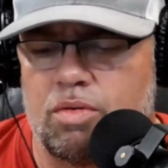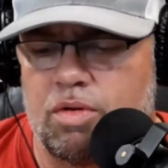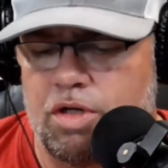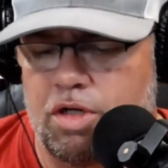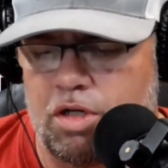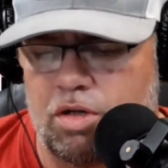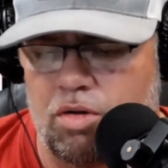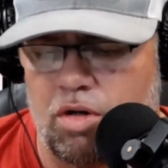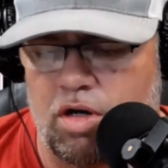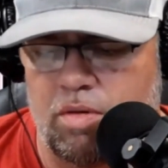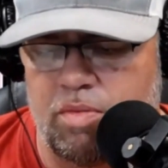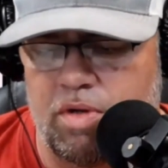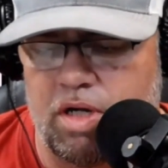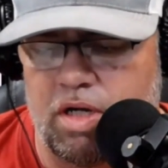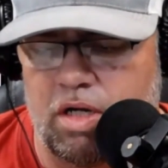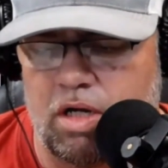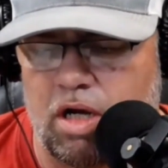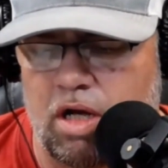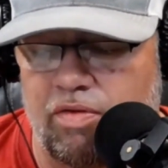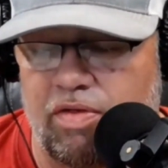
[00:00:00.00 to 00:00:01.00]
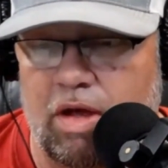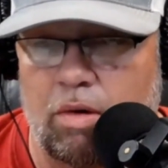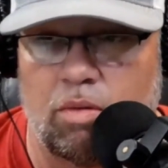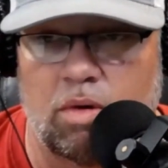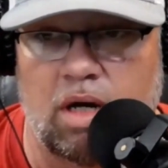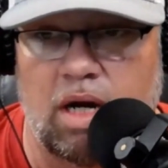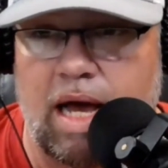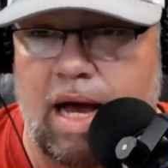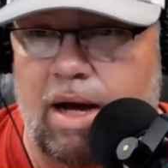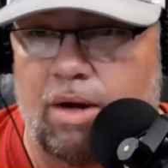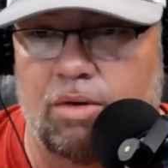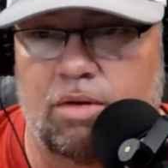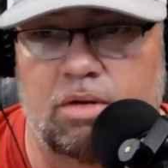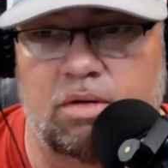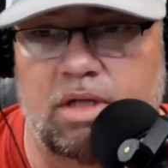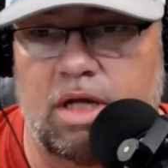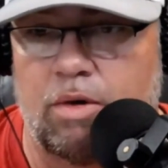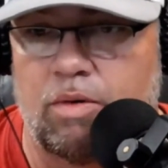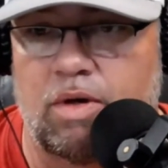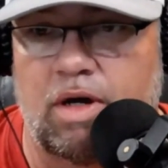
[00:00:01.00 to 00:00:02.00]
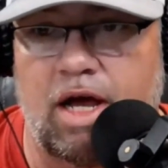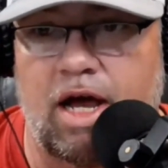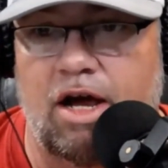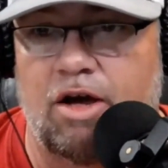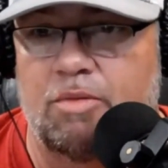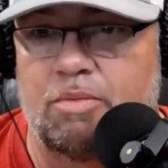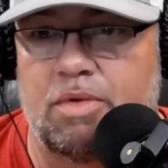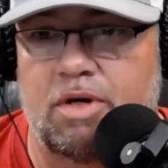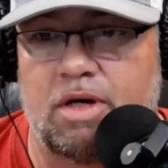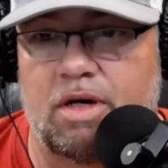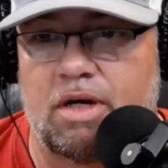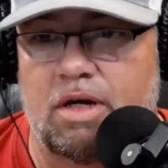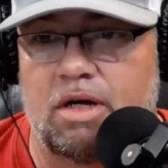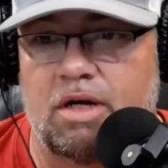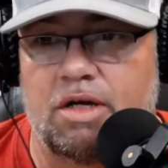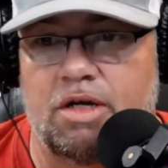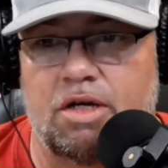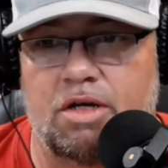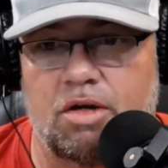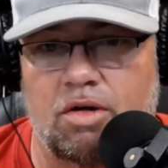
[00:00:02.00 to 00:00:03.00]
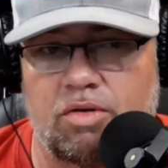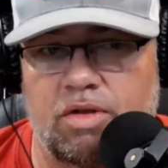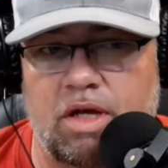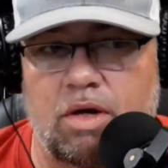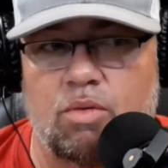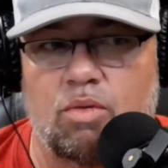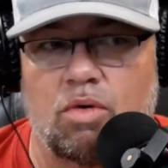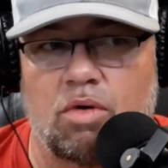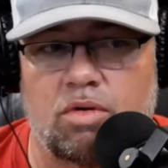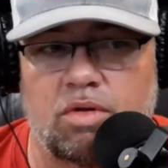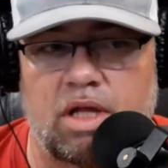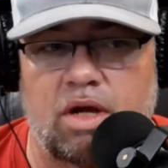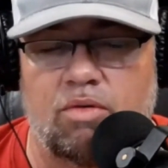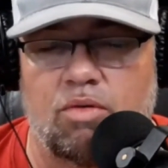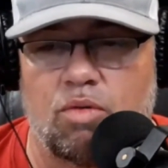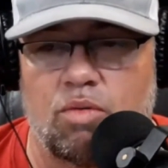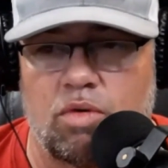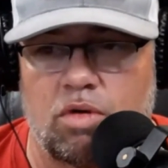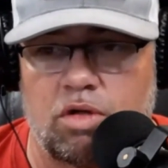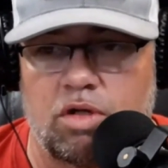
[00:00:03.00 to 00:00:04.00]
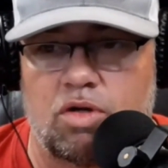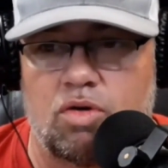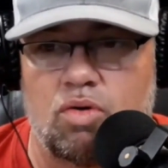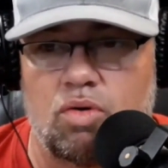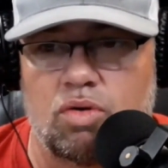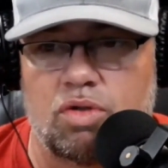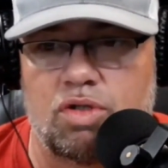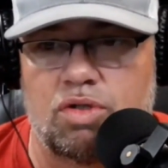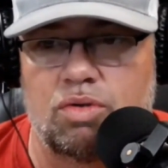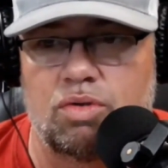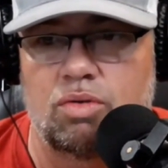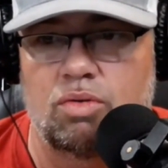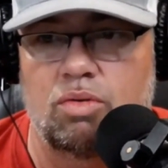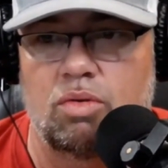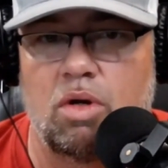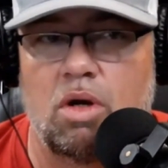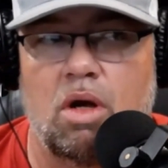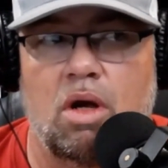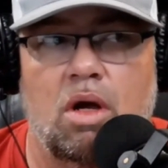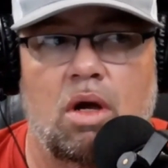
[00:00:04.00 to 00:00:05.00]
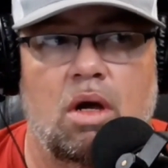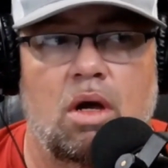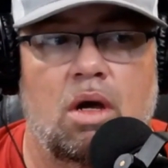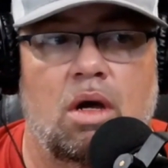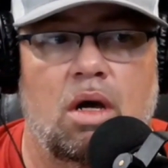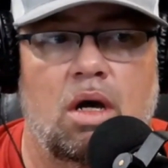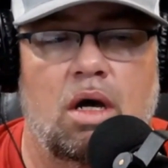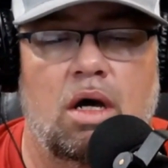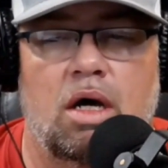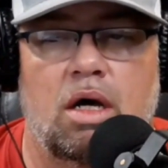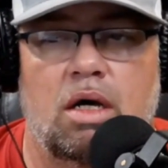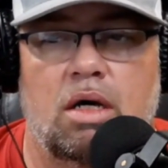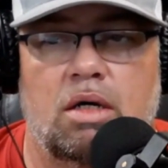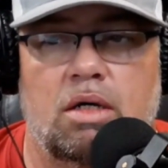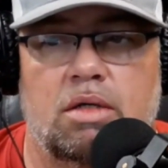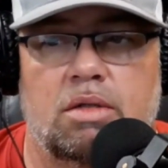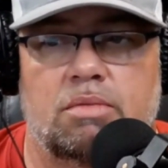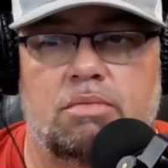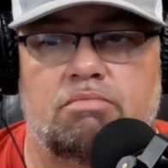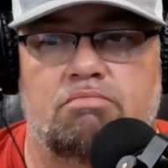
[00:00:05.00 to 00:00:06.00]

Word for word: You know what I mean? Uh, they were loud. They were loud, but uh, you know they were they were really cool to uh,